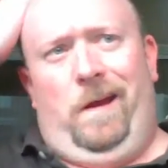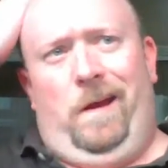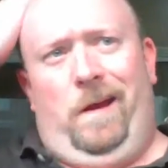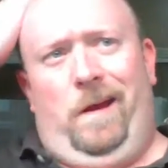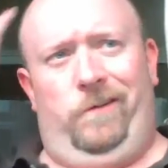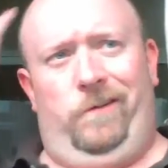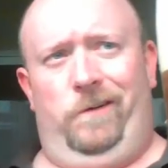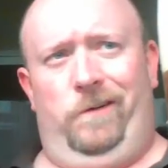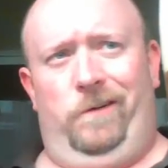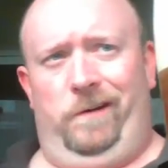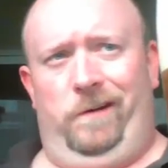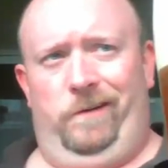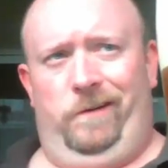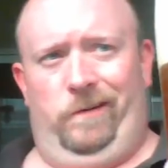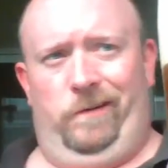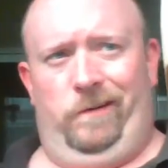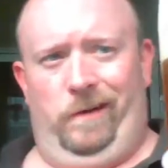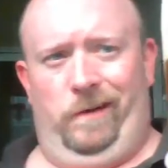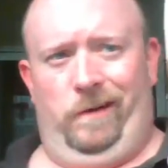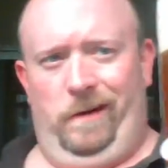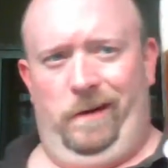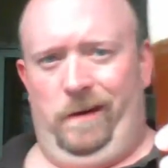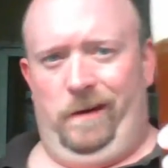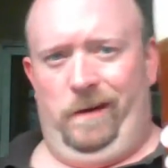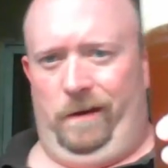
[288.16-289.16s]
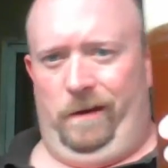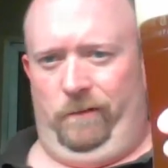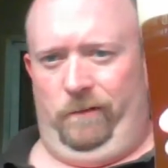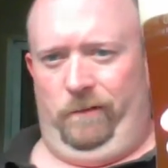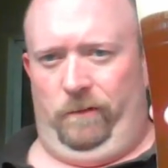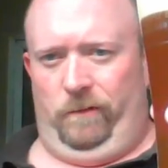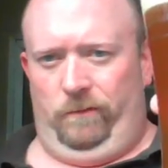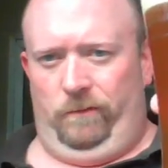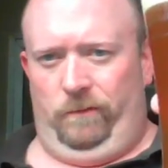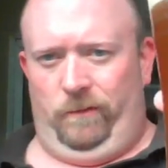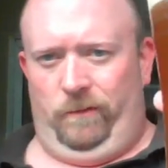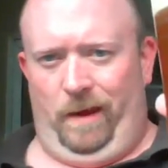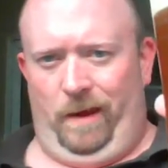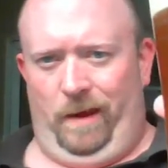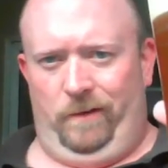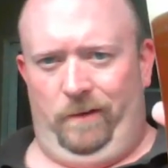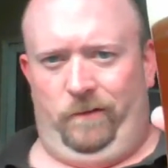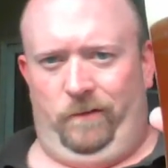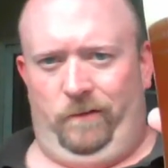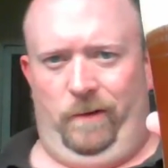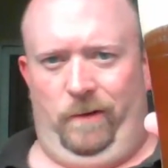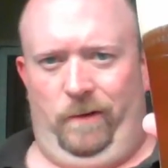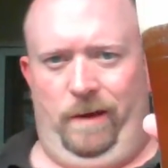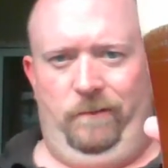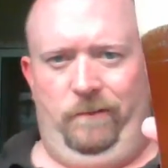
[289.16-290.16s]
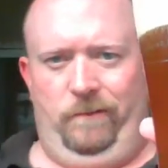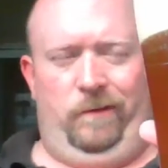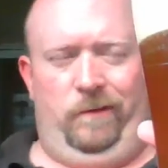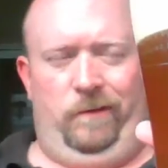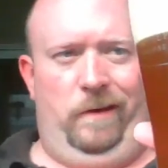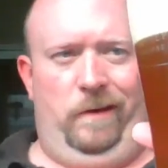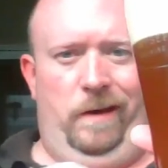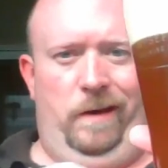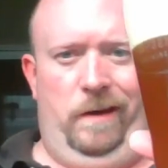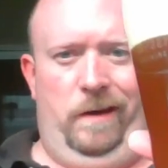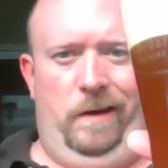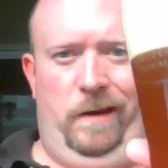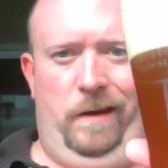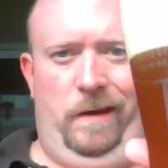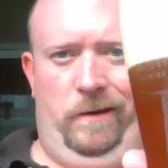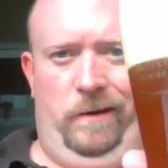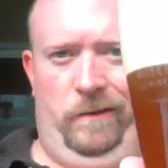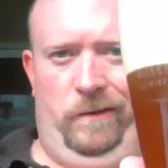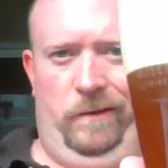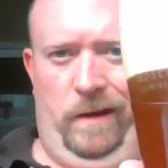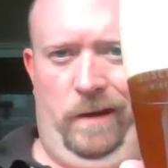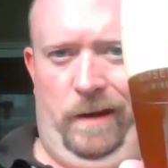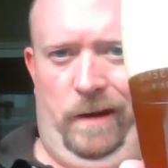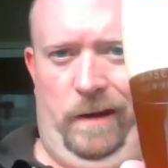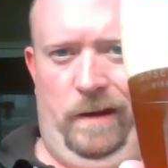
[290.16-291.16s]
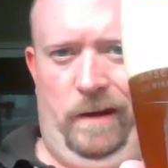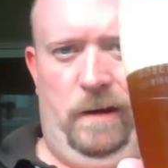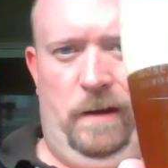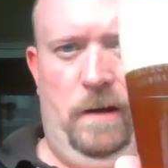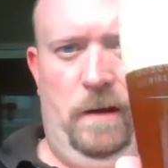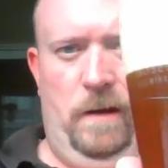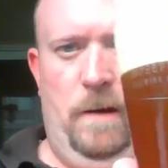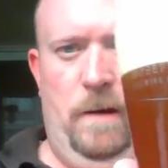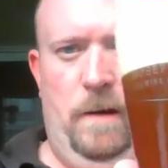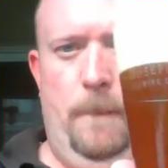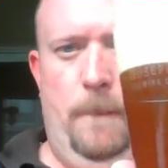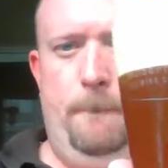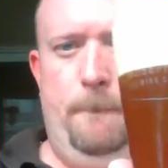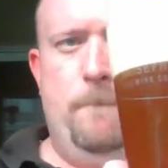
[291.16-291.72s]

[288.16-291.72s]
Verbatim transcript: As you can see, and as you as you have seen, it's taken